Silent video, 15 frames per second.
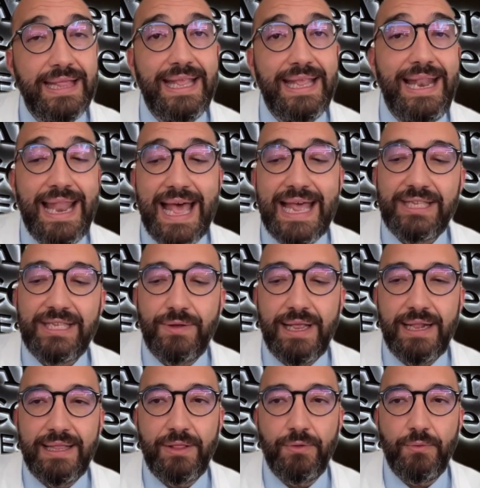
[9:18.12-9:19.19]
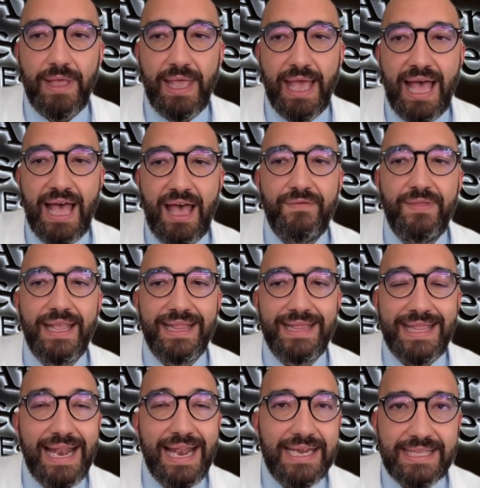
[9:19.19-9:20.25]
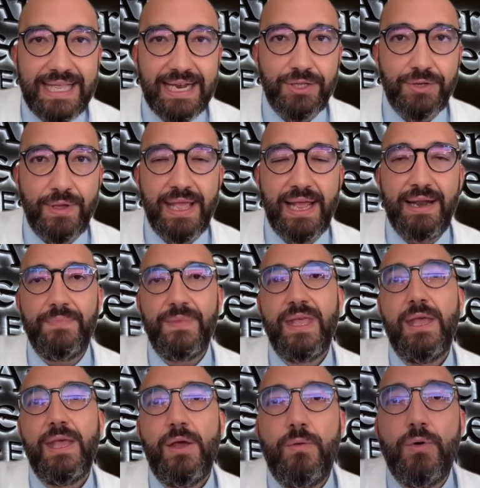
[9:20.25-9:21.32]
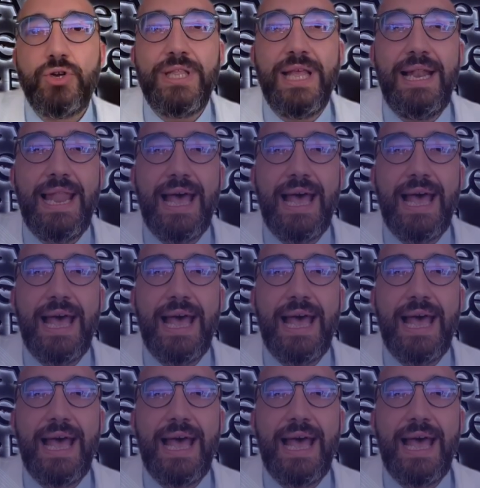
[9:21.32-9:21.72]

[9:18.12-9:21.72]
The last trial that we have, the TELESTAR trial, was the